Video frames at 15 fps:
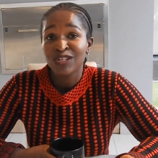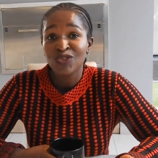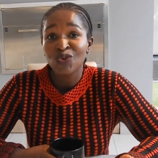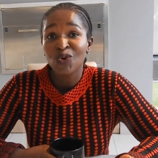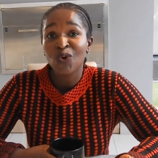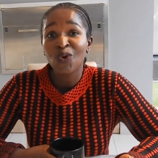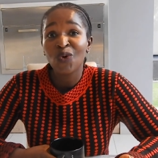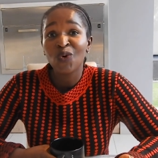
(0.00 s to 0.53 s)

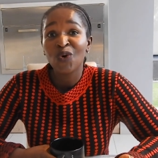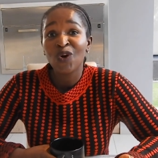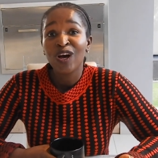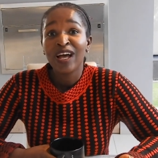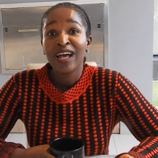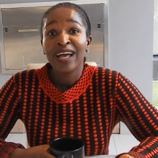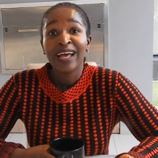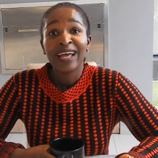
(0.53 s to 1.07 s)
So
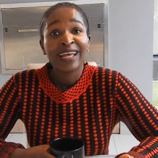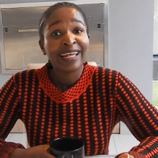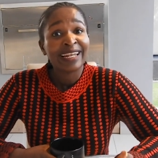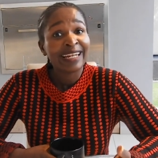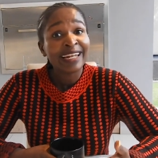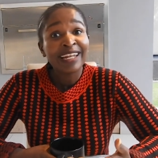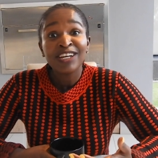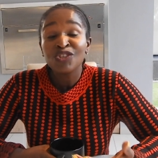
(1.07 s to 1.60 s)
uh,
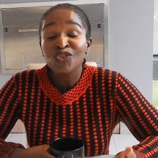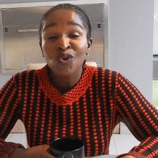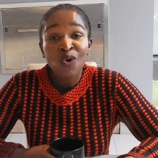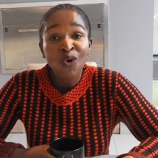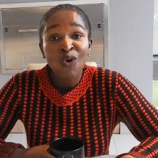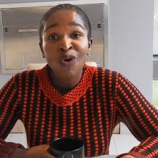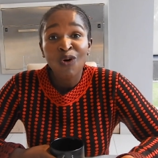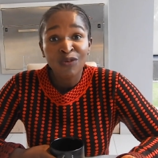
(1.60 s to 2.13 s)
let
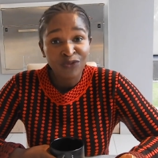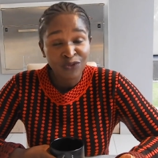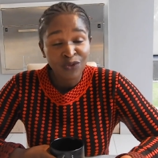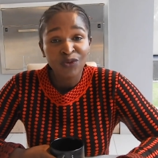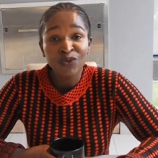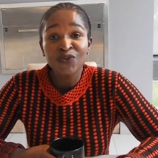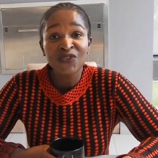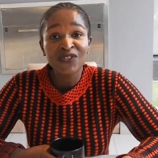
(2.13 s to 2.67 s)
go of
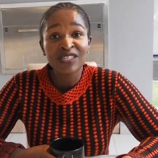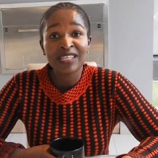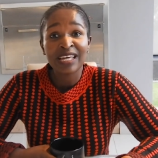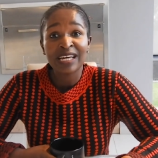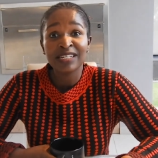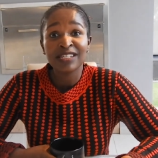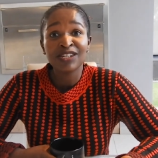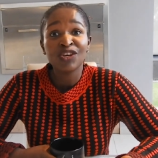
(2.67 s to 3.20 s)
those
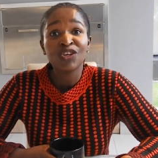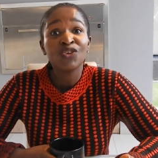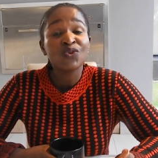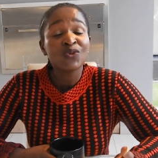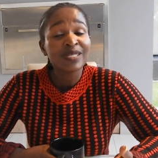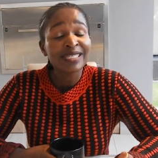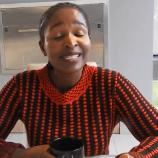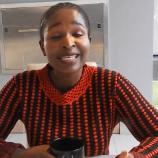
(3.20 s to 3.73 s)
that
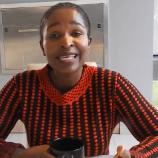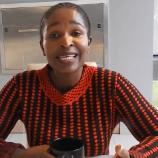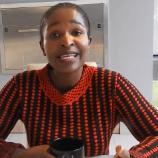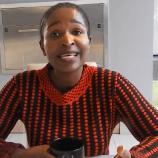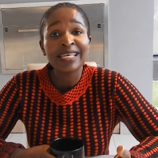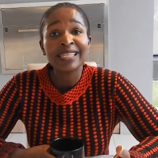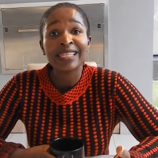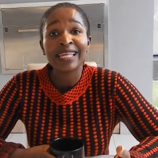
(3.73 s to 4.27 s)
you
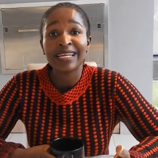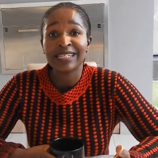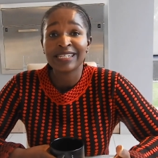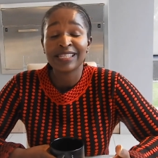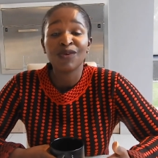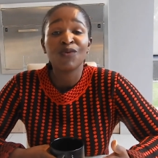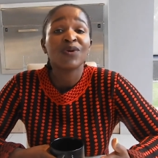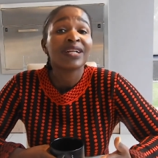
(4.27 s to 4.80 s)
see
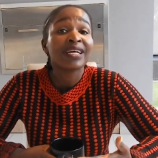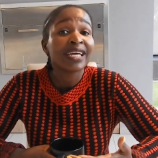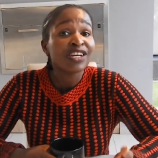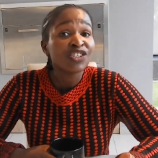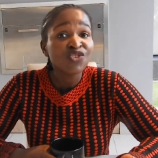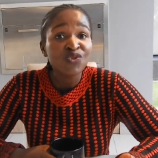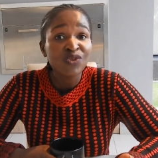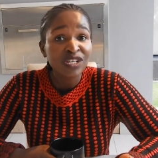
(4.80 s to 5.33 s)
that they will
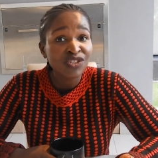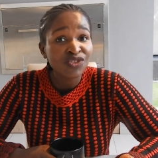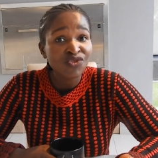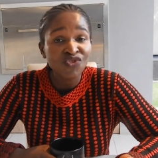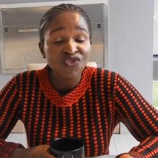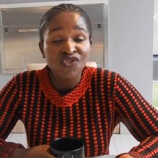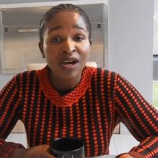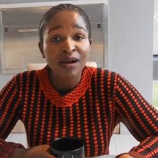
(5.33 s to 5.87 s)
get you
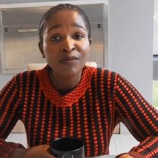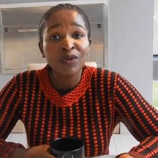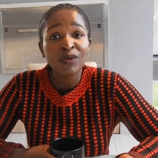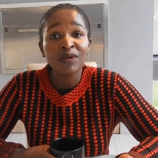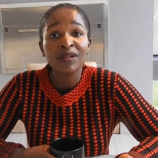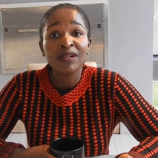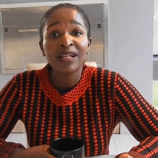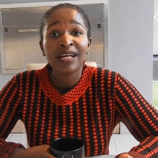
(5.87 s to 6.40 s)
into
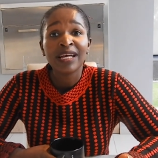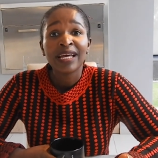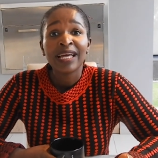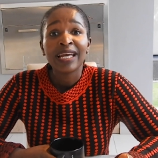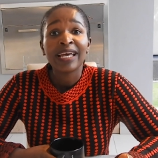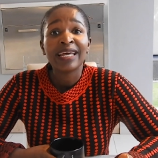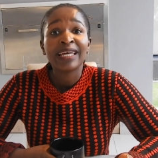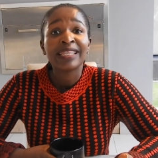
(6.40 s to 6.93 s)
trouble.
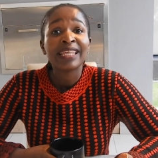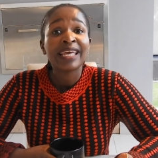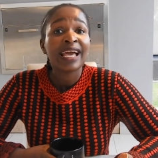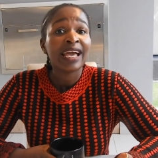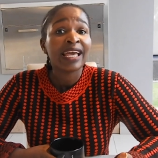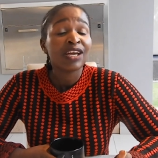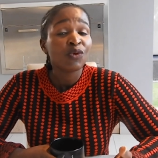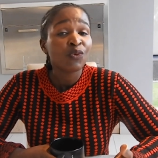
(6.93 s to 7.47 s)
Uh, they
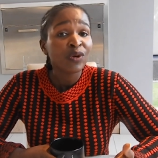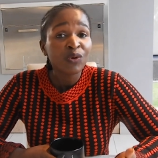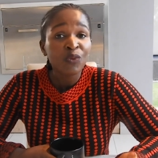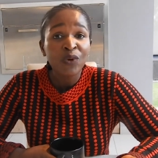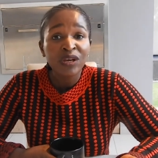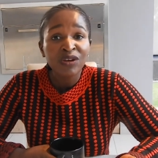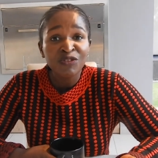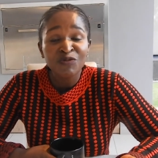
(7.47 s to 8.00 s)
are a quick
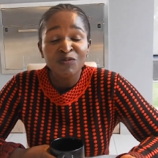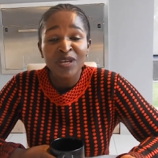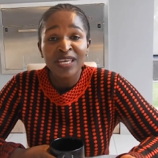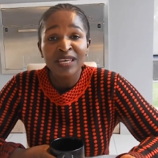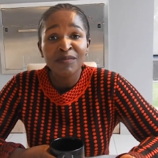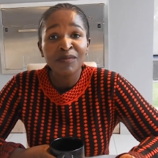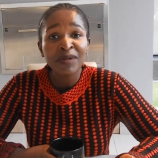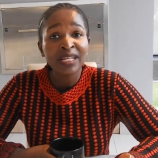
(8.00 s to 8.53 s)
way of
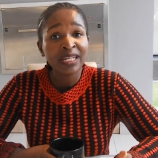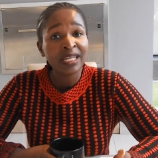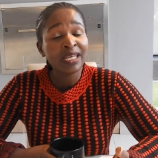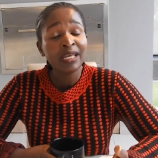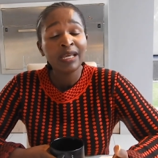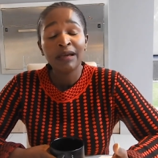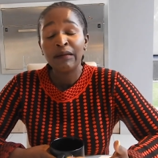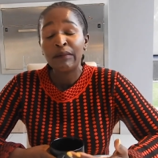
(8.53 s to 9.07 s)
making money,